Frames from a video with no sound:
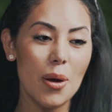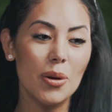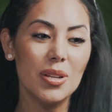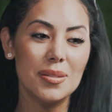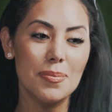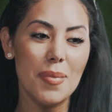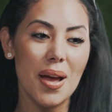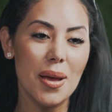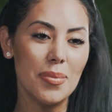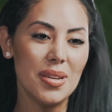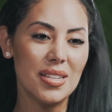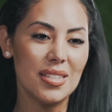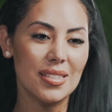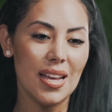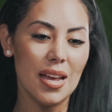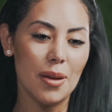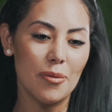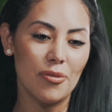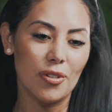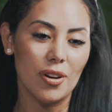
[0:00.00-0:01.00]
that was my
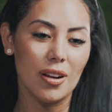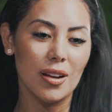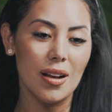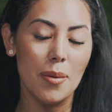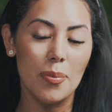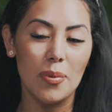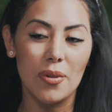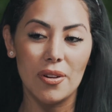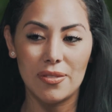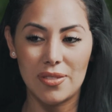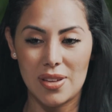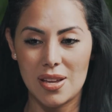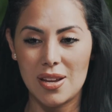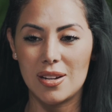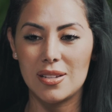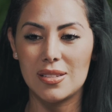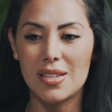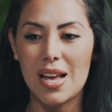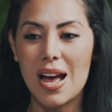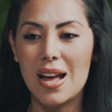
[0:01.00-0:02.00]
mistake for a couple of
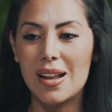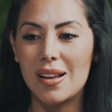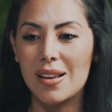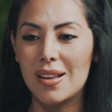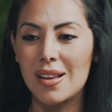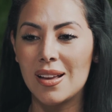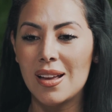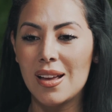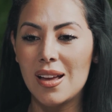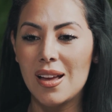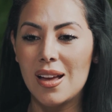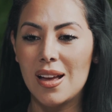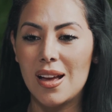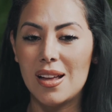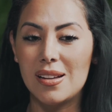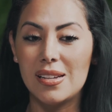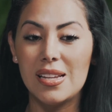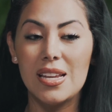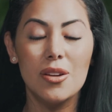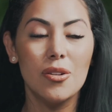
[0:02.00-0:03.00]
years. I had
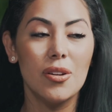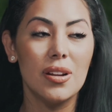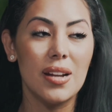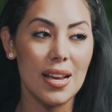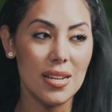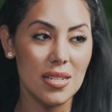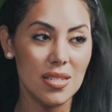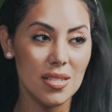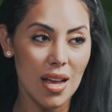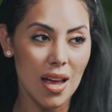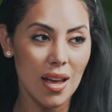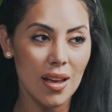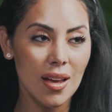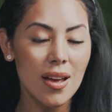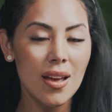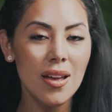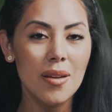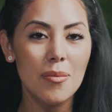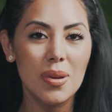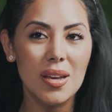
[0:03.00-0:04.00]
an ego, and I say
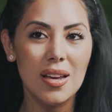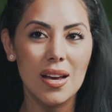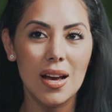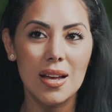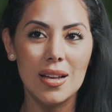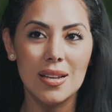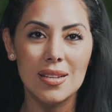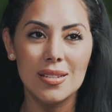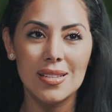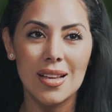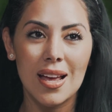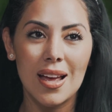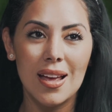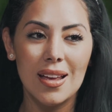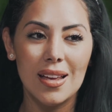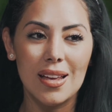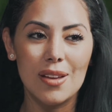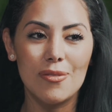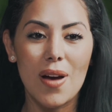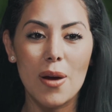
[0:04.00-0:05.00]
it because
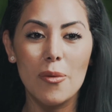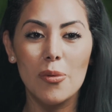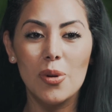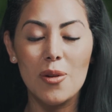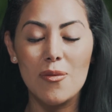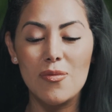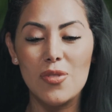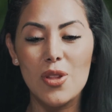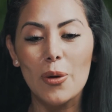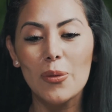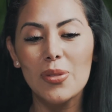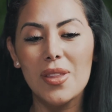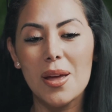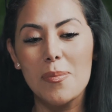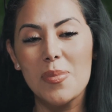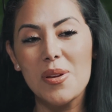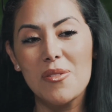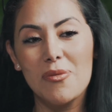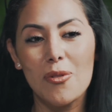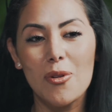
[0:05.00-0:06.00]
if I would have known
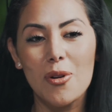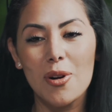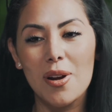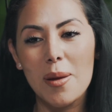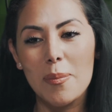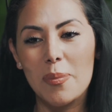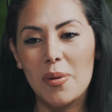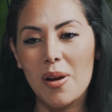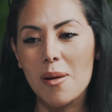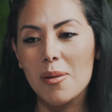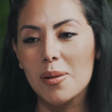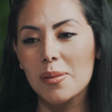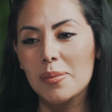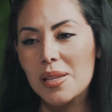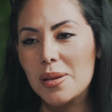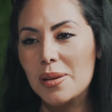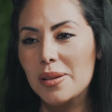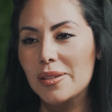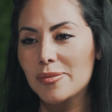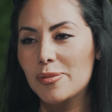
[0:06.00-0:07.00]
that before, I
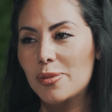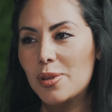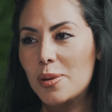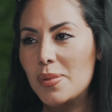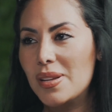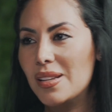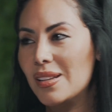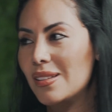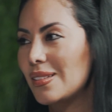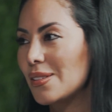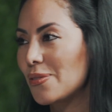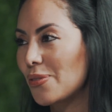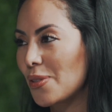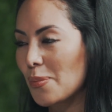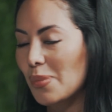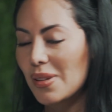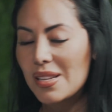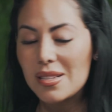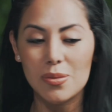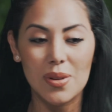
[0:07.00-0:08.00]
probably would have been in a
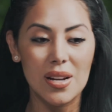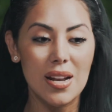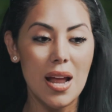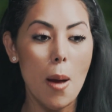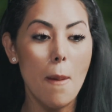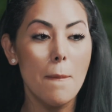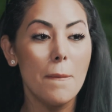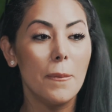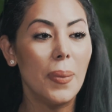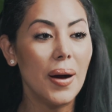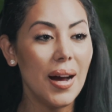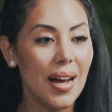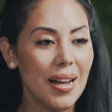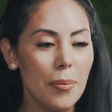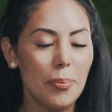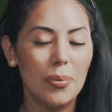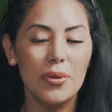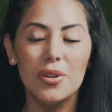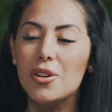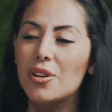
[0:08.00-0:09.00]
different place right now. But
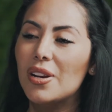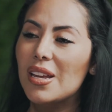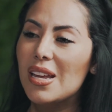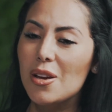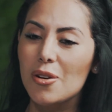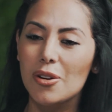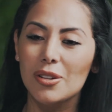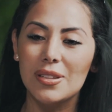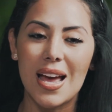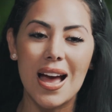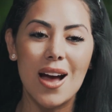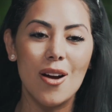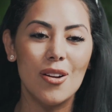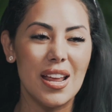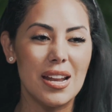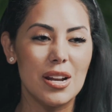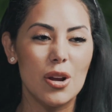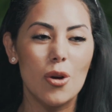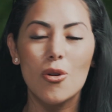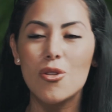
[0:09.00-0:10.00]
put your ego down
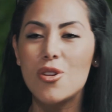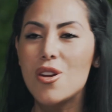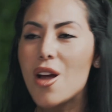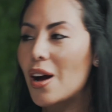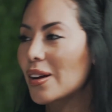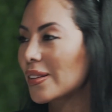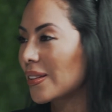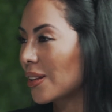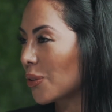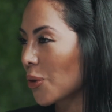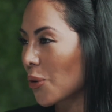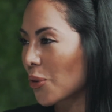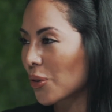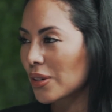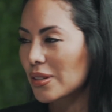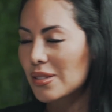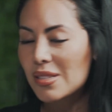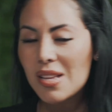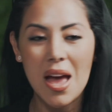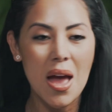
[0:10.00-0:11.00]
and go knock the
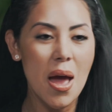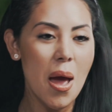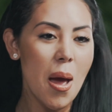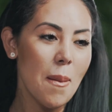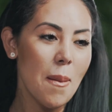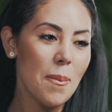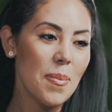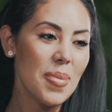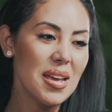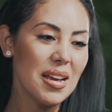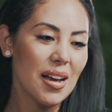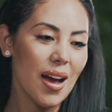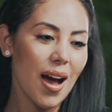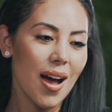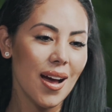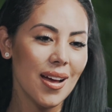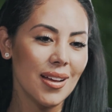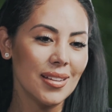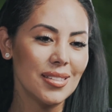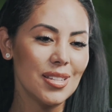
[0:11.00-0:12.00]
doors,
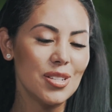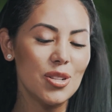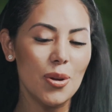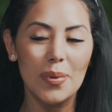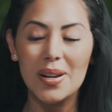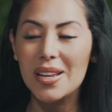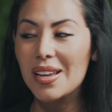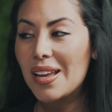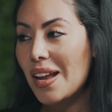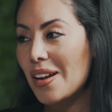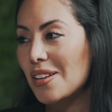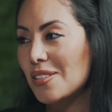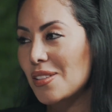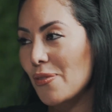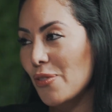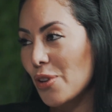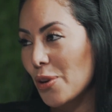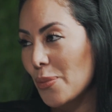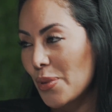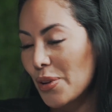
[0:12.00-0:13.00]
because nobody cares
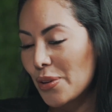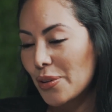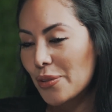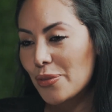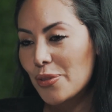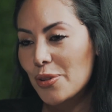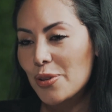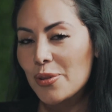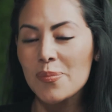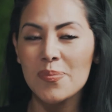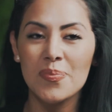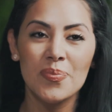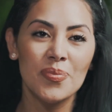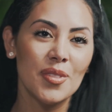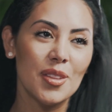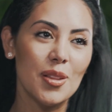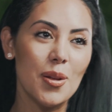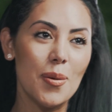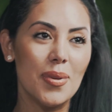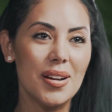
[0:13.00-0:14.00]
if you're beautiful.
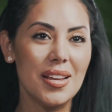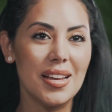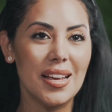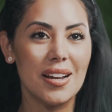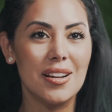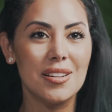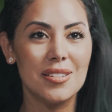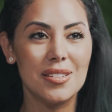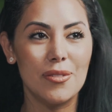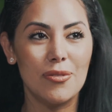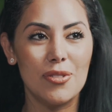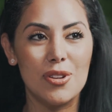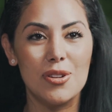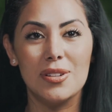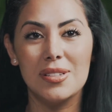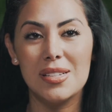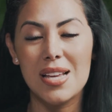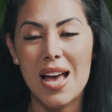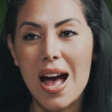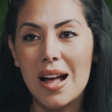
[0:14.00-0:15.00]
Nobody cares if
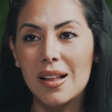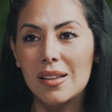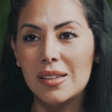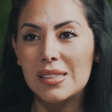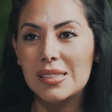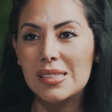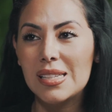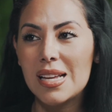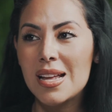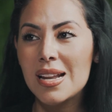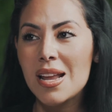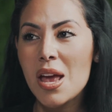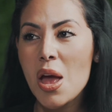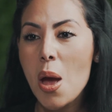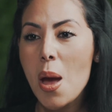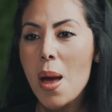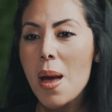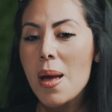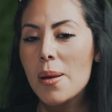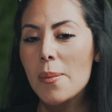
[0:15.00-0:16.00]
you're talented.
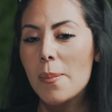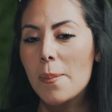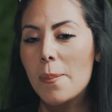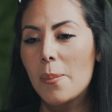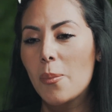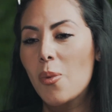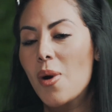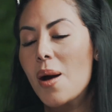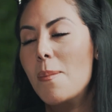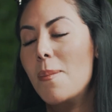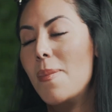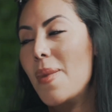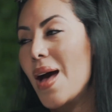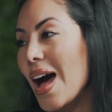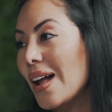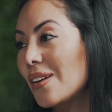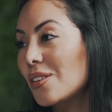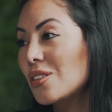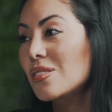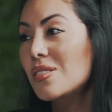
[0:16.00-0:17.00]
What
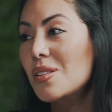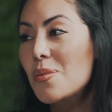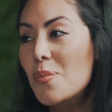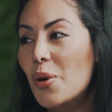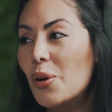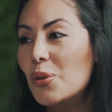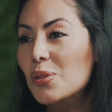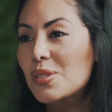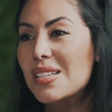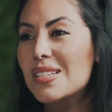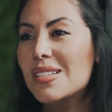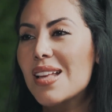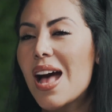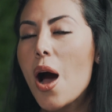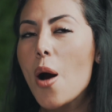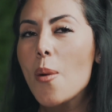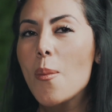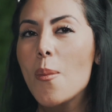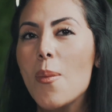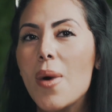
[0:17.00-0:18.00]
matters the most is
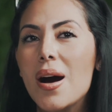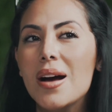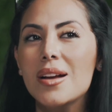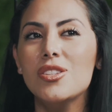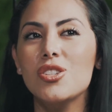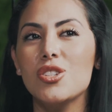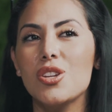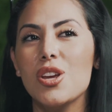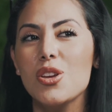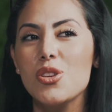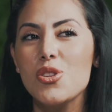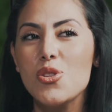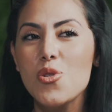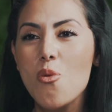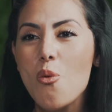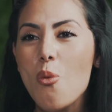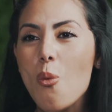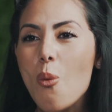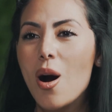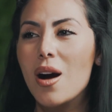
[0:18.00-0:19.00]
how much you
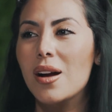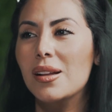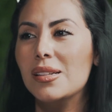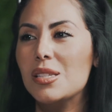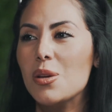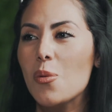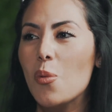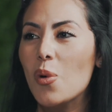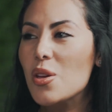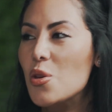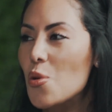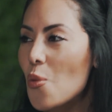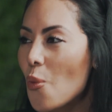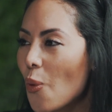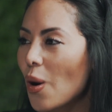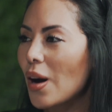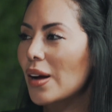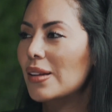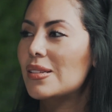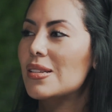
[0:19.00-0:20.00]
want what you
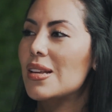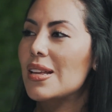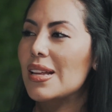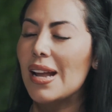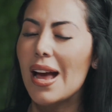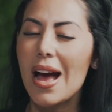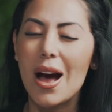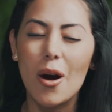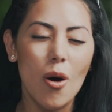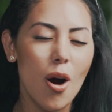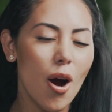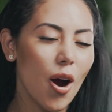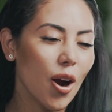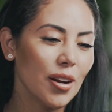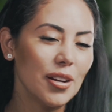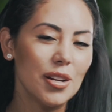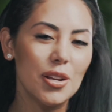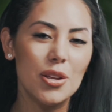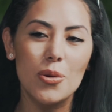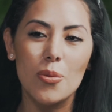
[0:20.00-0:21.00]
want and how
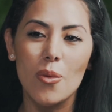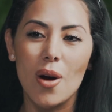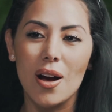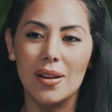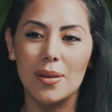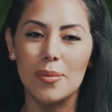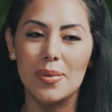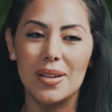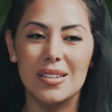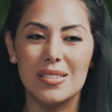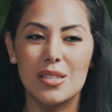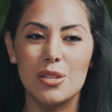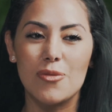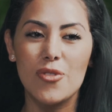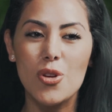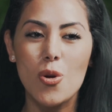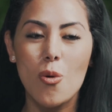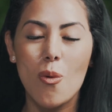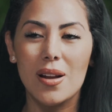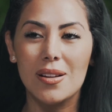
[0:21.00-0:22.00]
hard you want it. Because
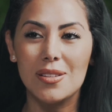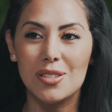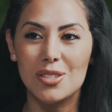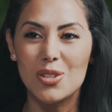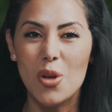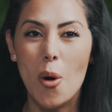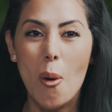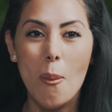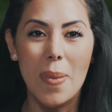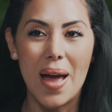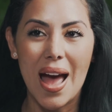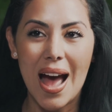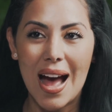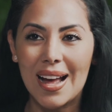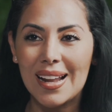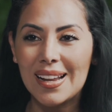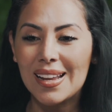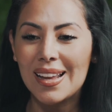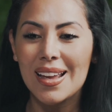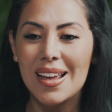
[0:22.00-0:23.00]
if you want it so
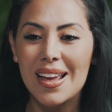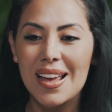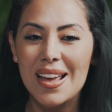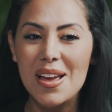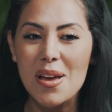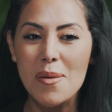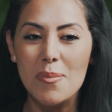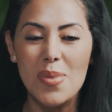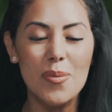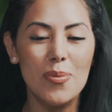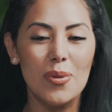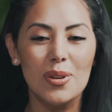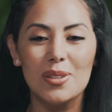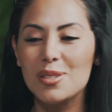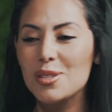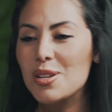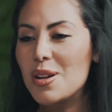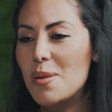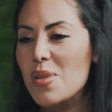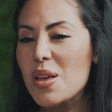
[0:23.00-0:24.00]
bad,
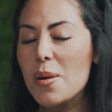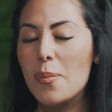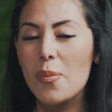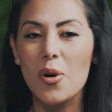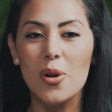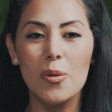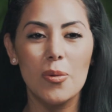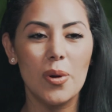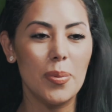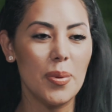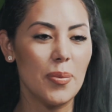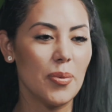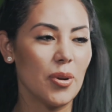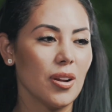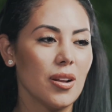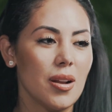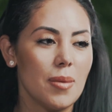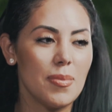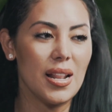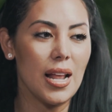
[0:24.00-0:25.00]
there's going to be a point where people
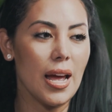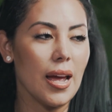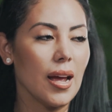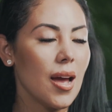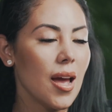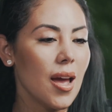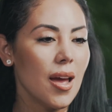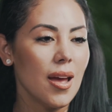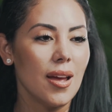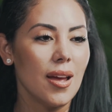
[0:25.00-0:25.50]
are going to be like,